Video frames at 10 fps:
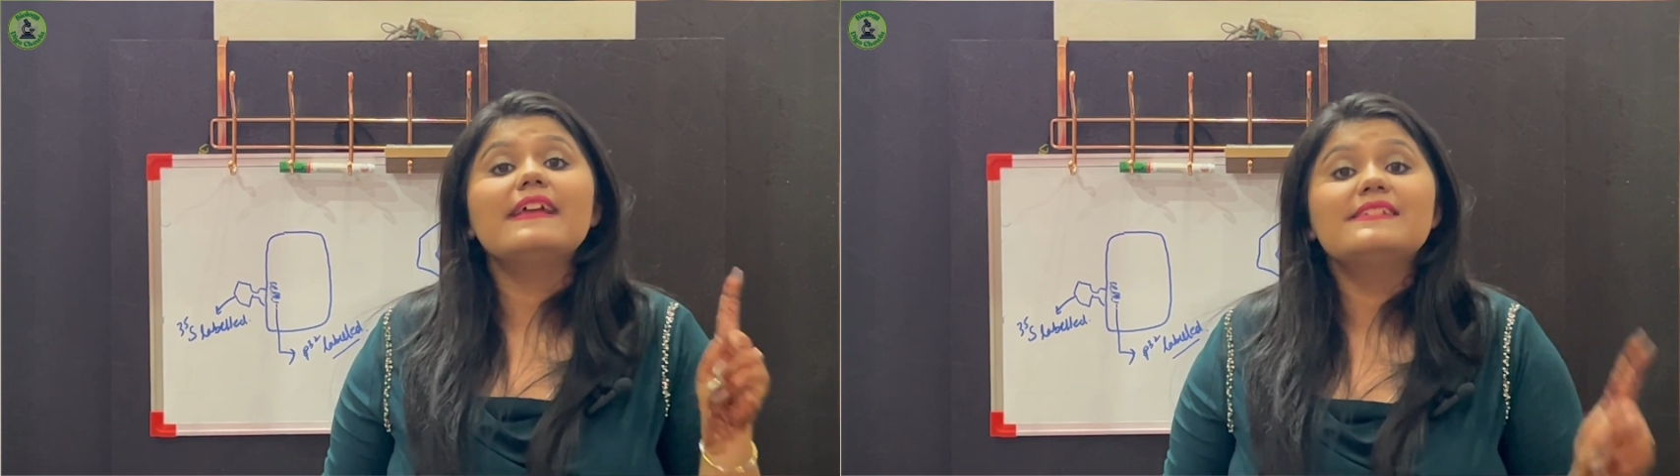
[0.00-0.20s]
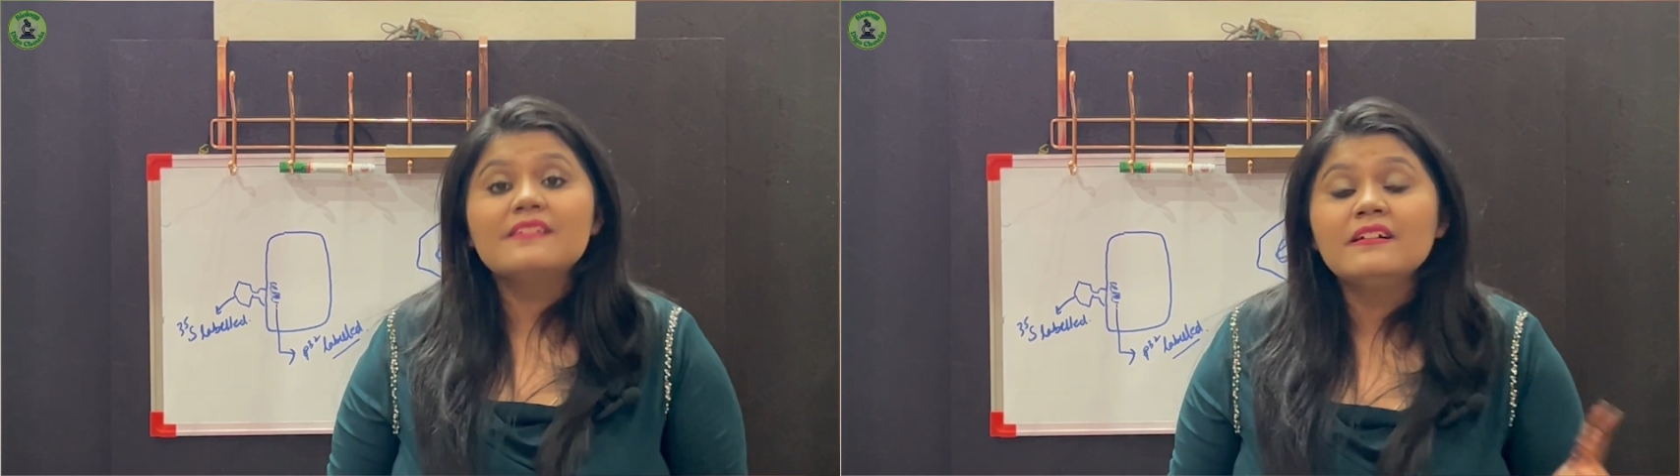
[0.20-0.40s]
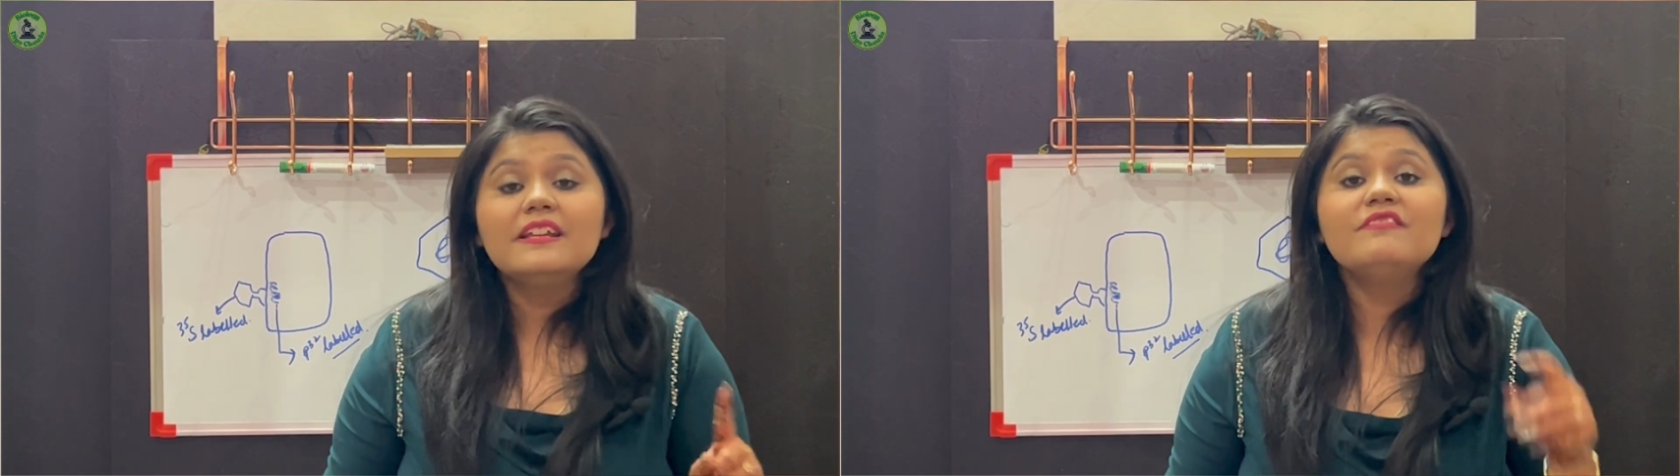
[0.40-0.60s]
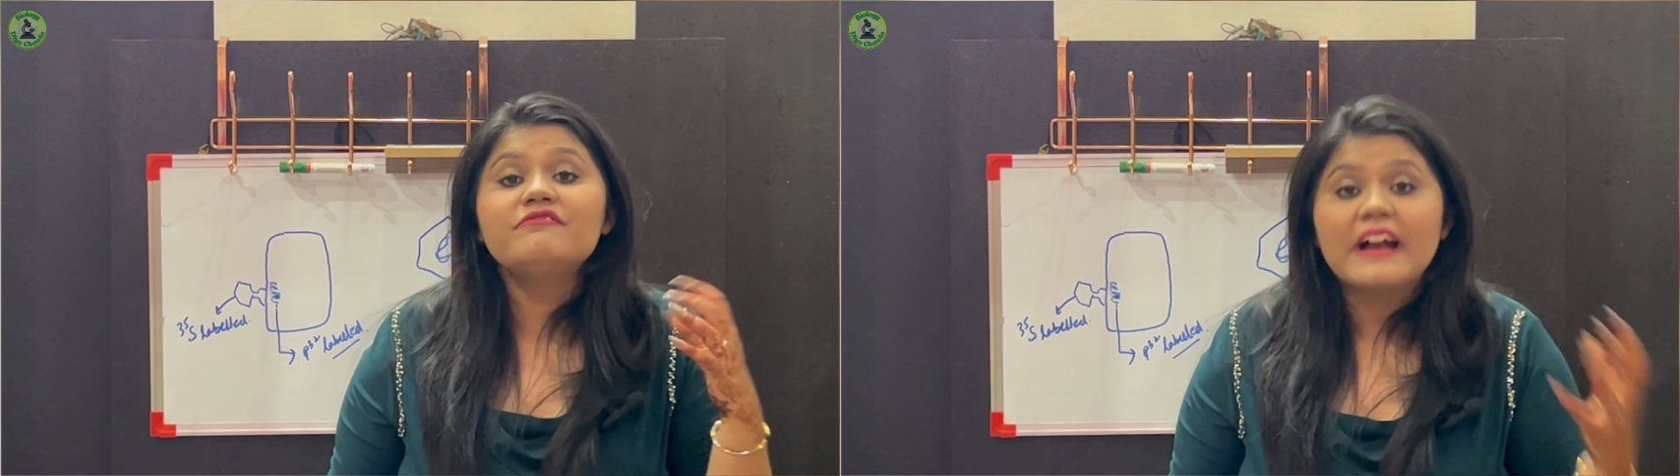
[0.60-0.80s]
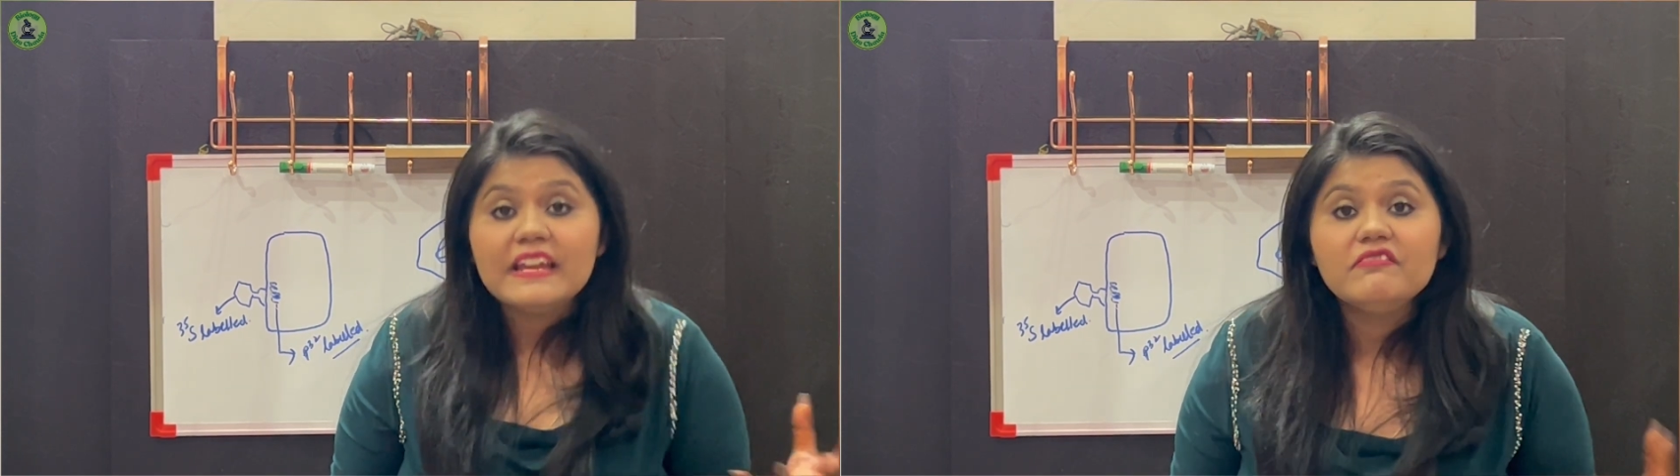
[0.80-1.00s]

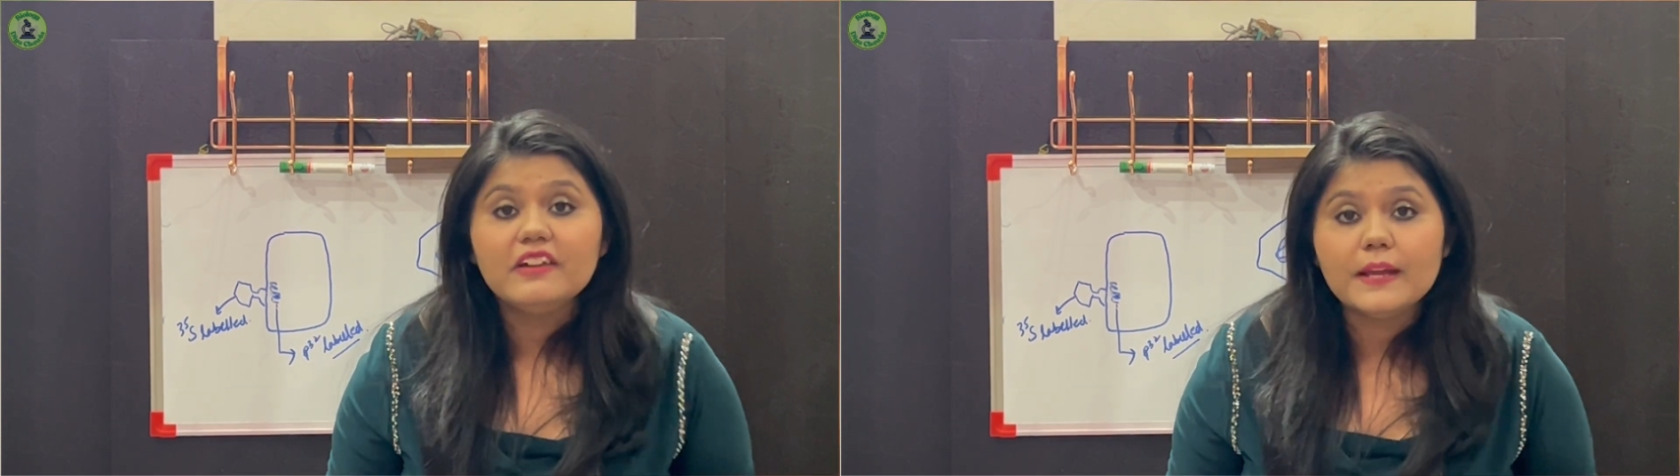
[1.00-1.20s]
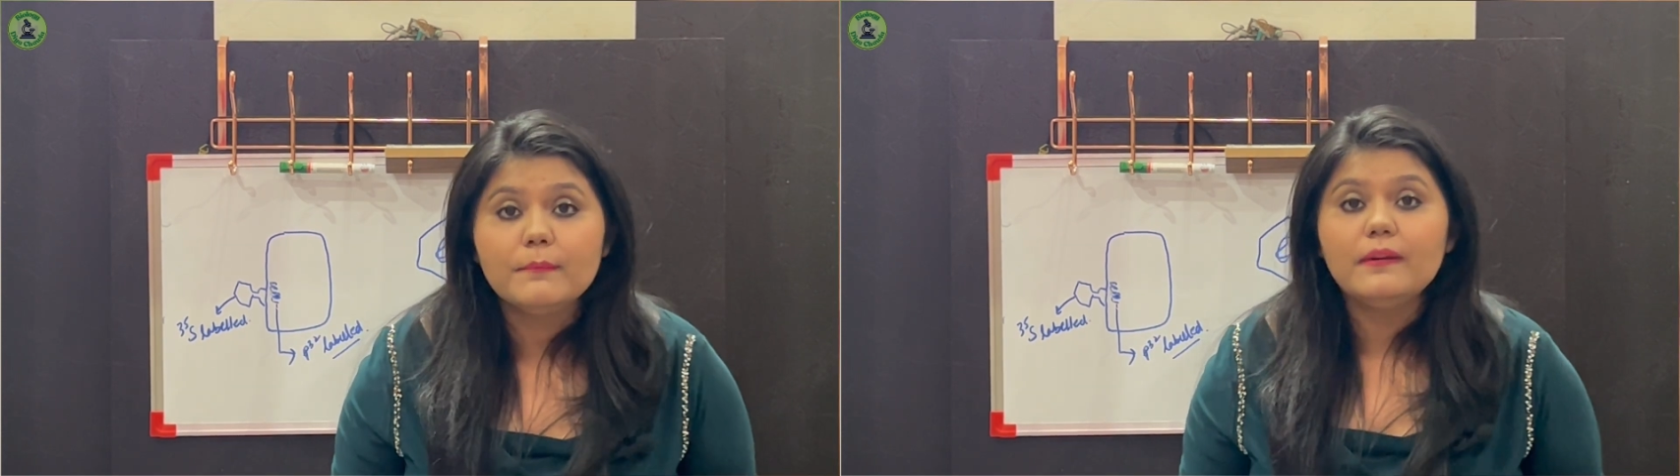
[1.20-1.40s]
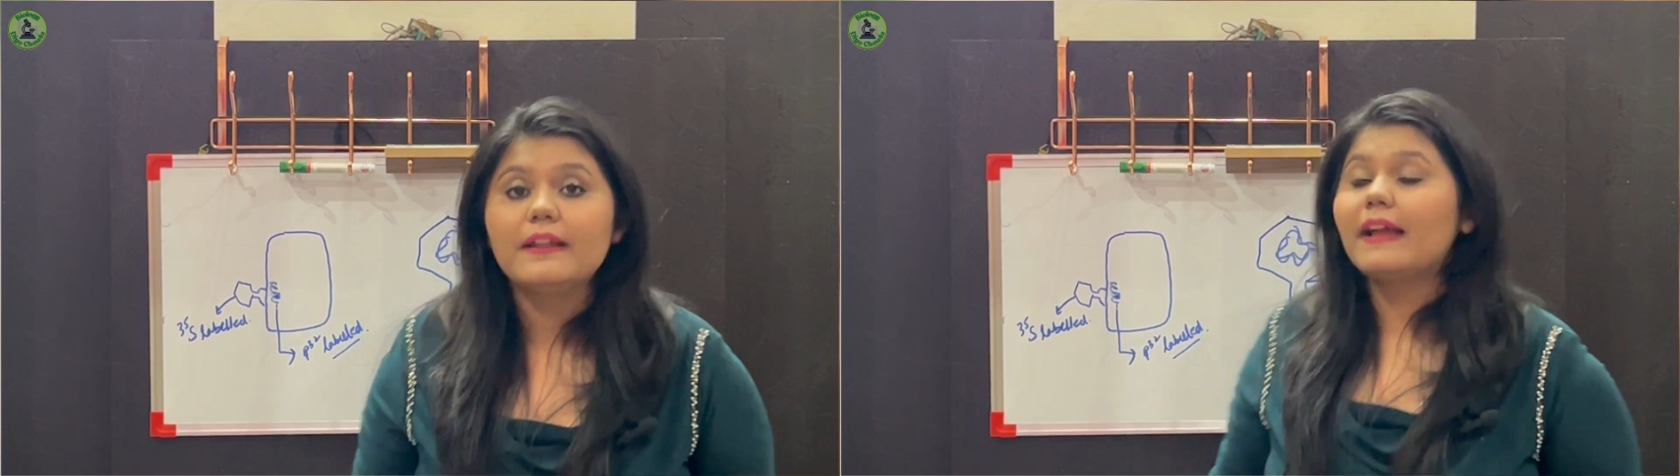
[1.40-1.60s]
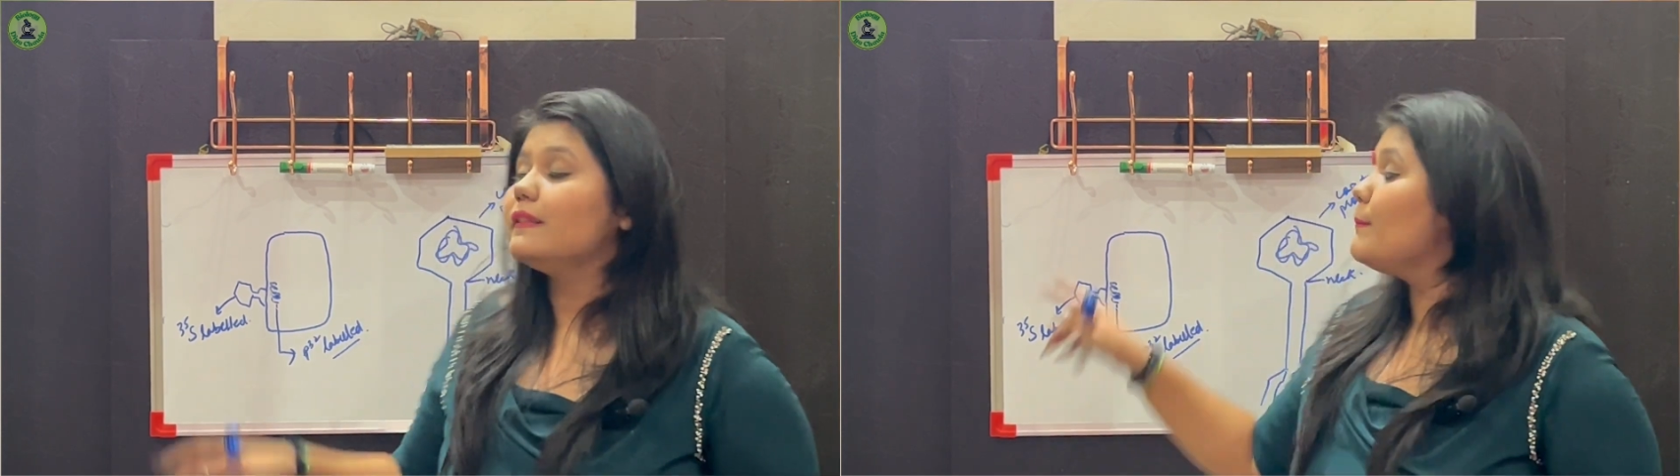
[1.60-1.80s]
S35 labeled, and